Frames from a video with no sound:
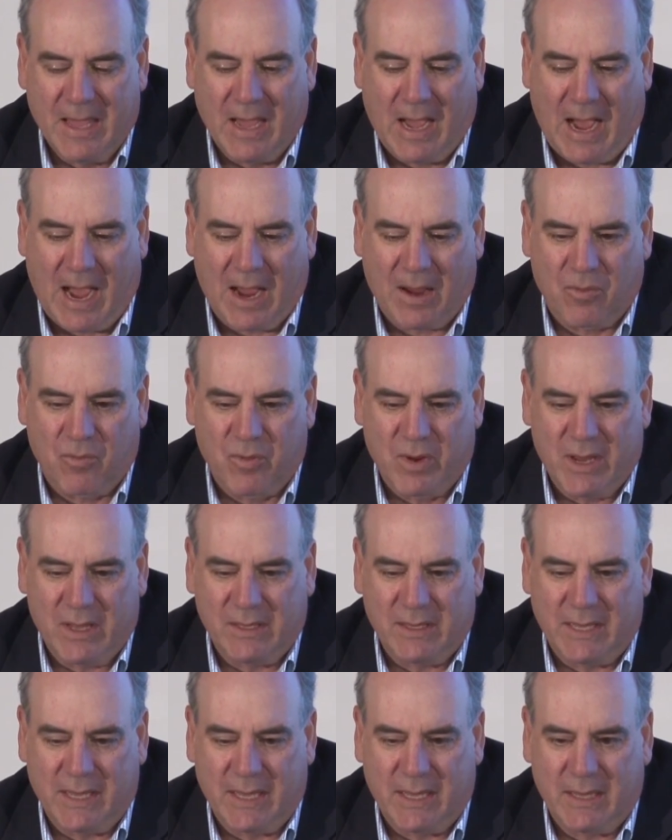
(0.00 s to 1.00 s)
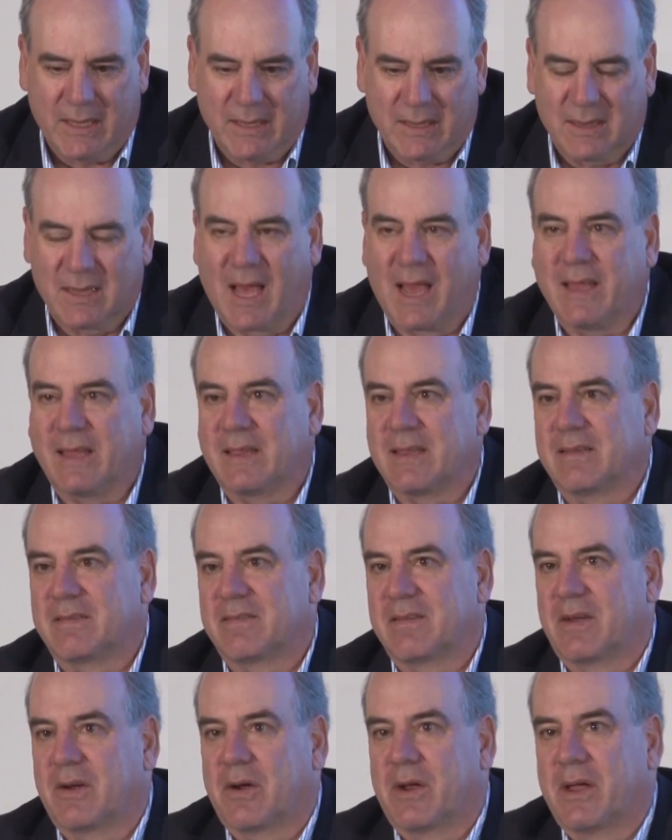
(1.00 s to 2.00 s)
I really like
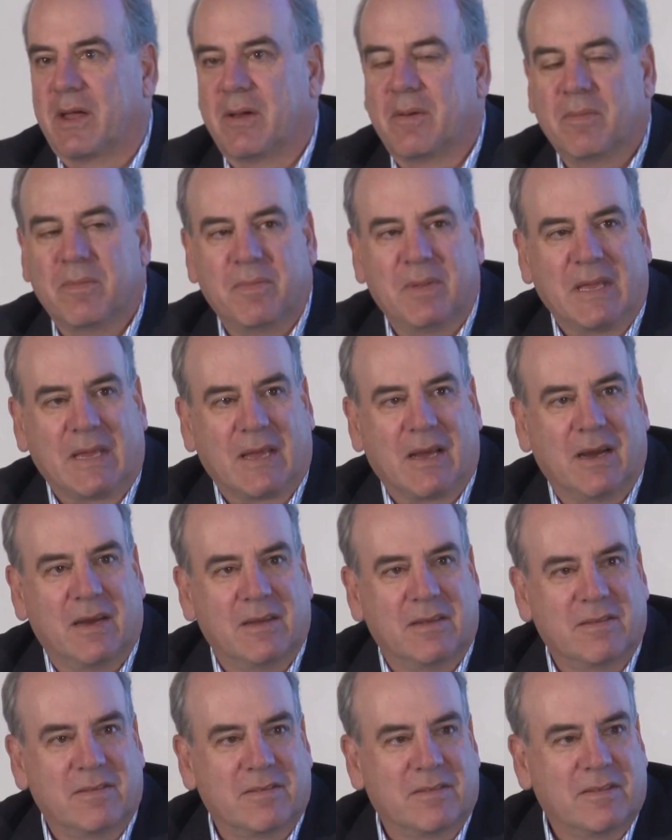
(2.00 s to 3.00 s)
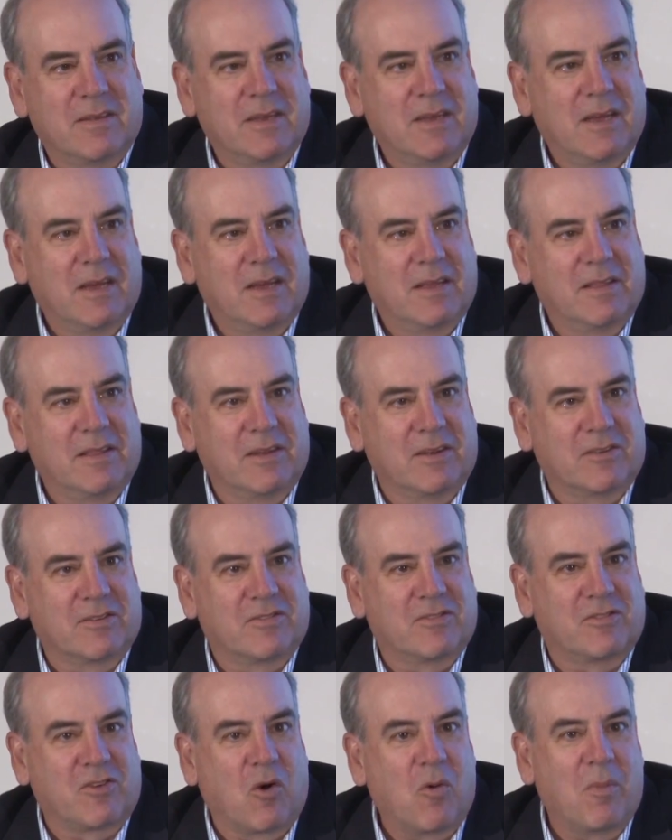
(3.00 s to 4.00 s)
this area because there's
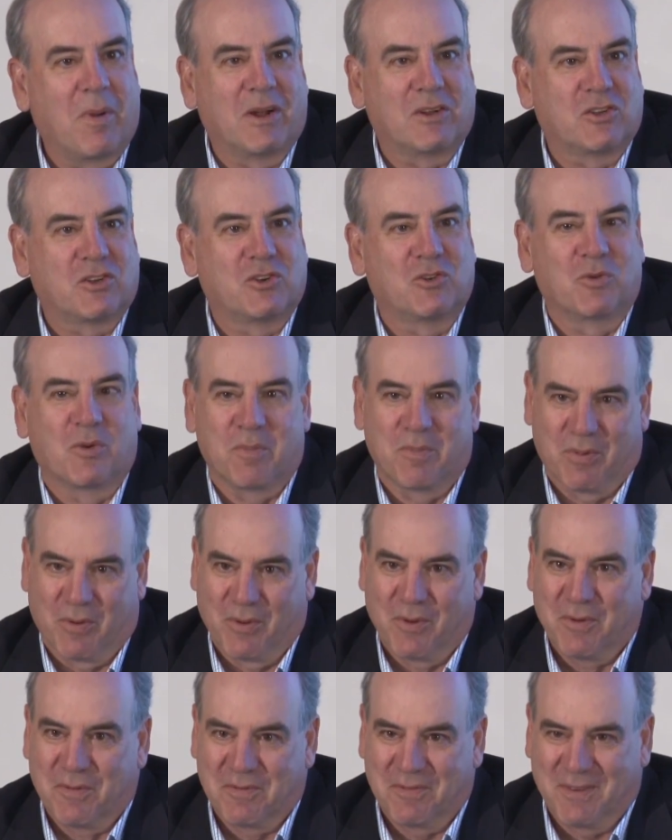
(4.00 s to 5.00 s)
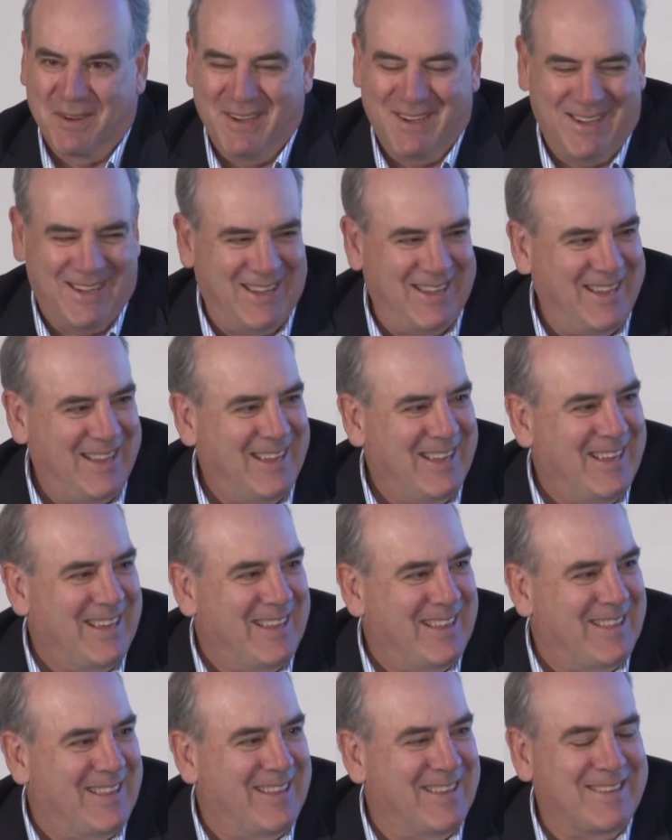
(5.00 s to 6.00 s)
so much to improve.
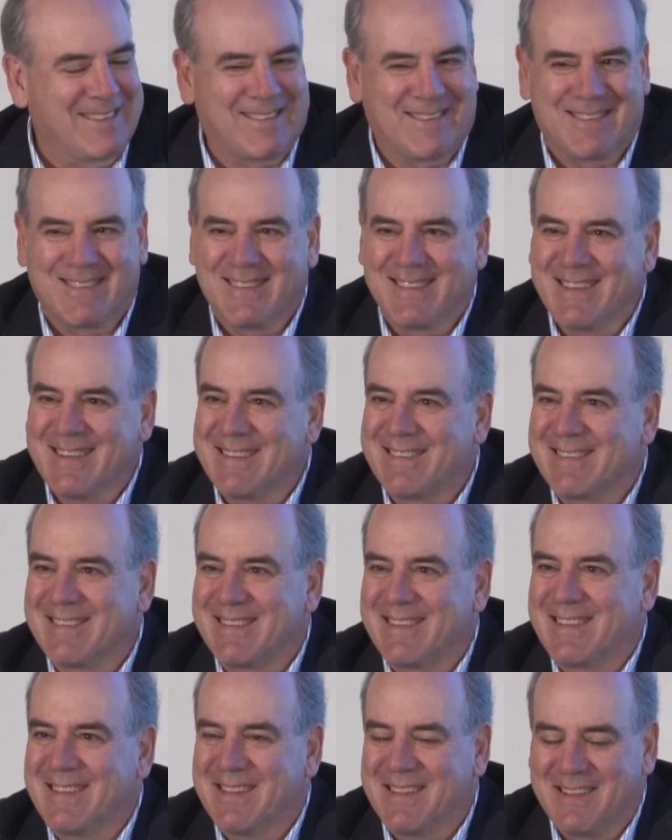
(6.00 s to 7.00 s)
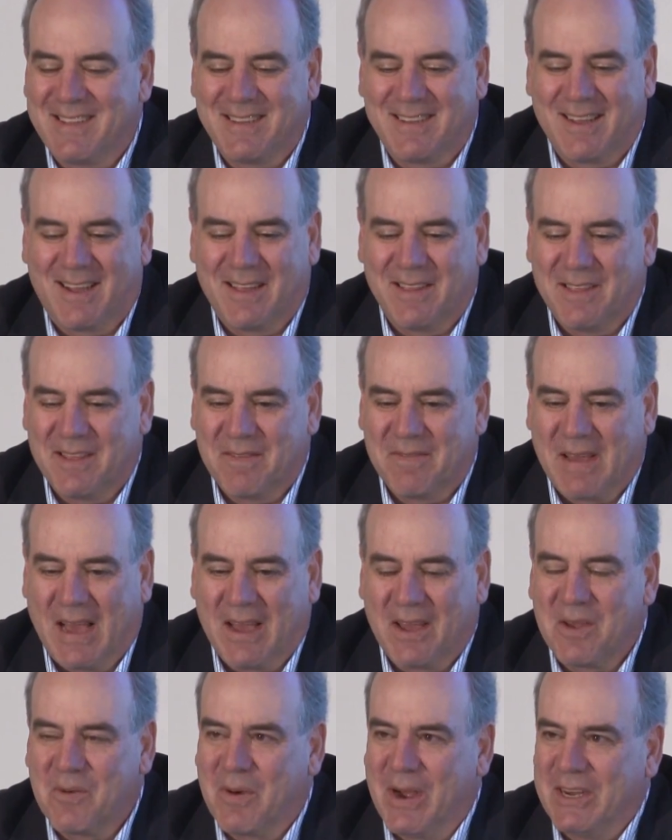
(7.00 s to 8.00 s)
The
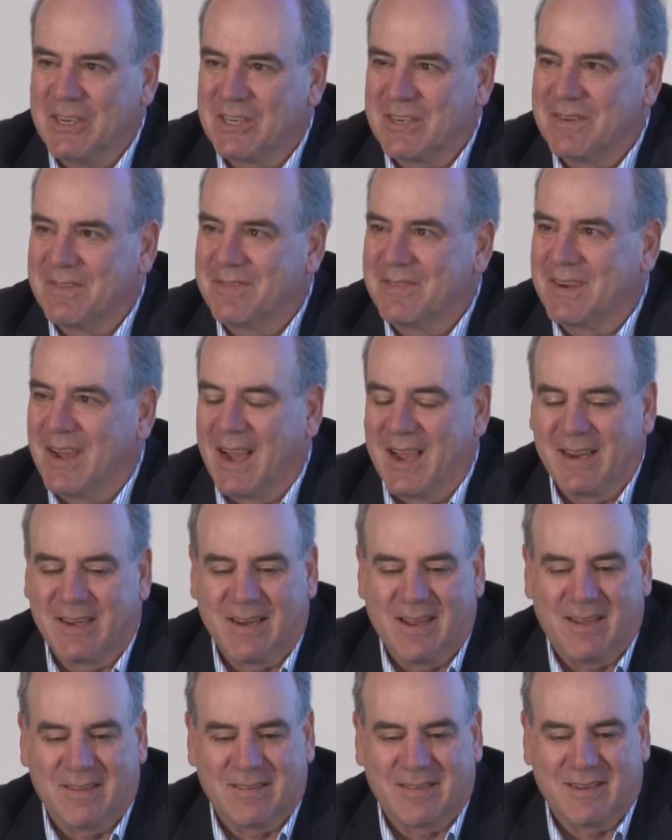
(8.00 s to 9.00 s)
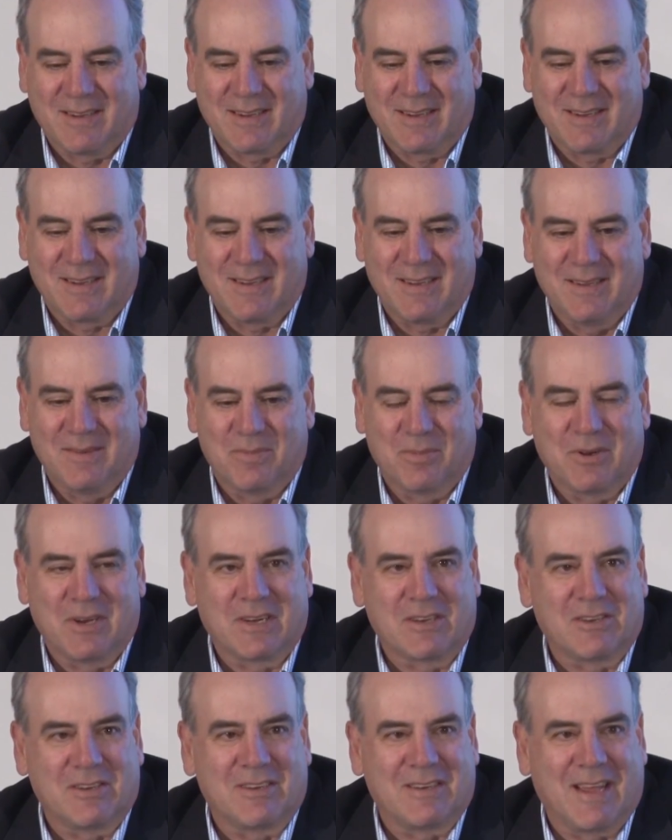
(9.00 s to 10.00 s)
evaluation of diagnostic and
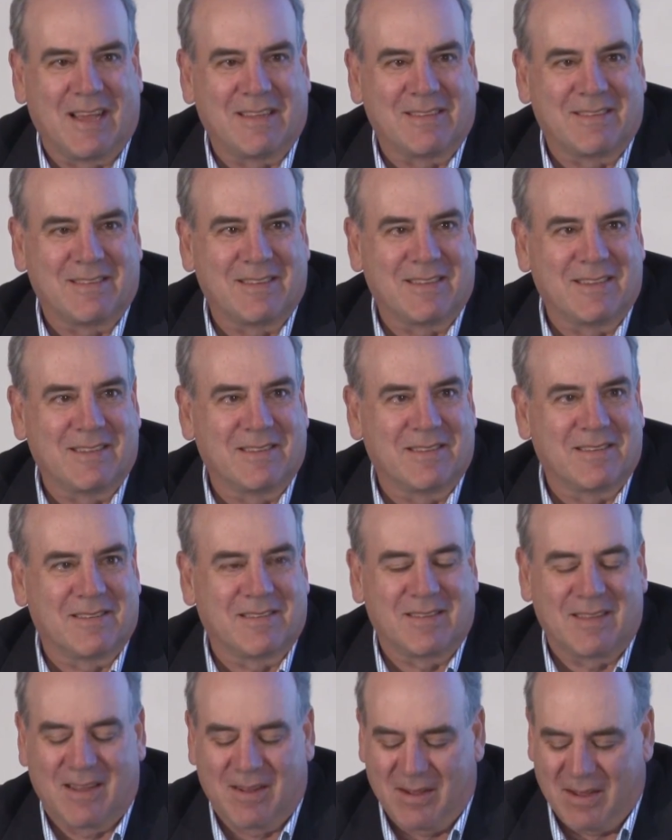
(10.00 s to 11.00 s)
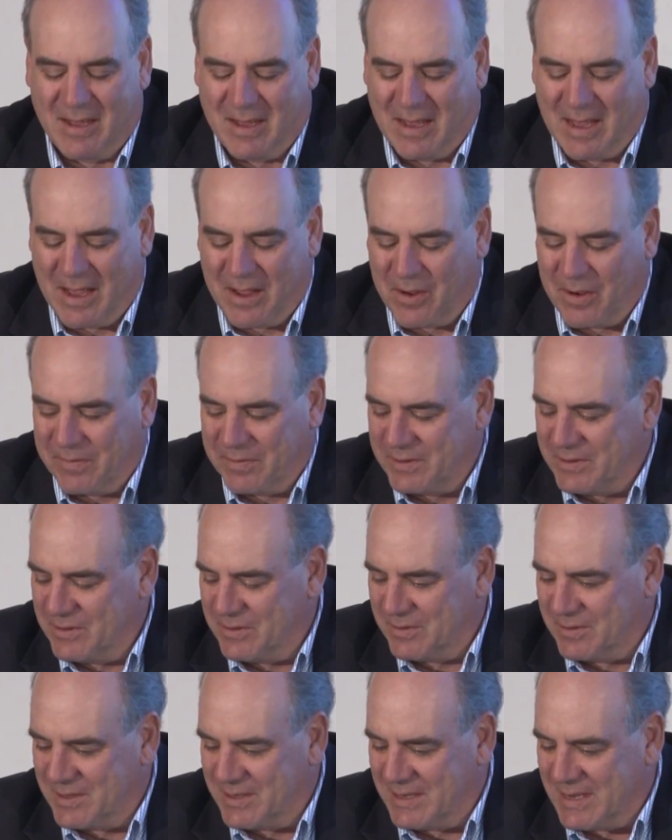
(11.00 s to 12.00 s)
prediction tests is, I often
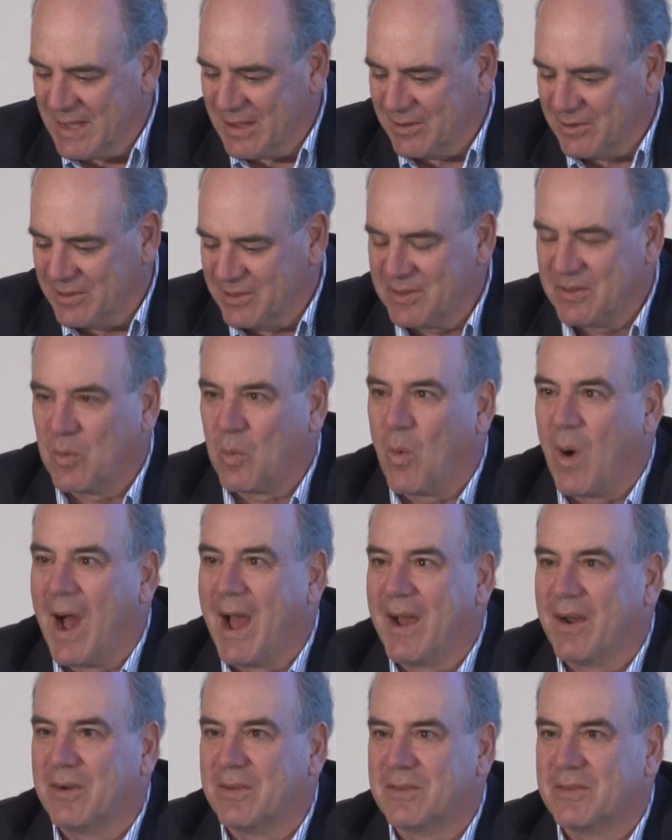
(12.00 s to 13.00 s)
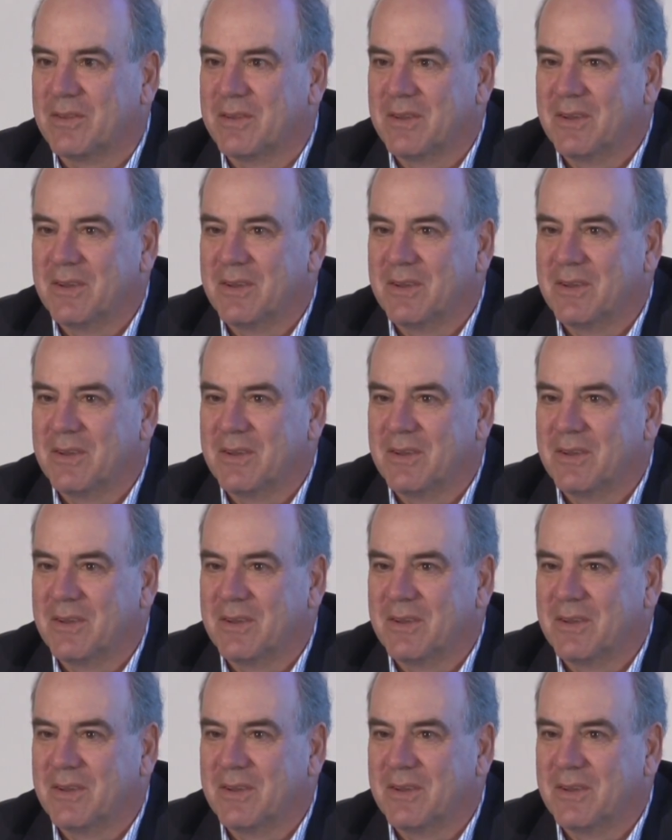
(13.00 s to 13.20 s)
use the analogy, the Wild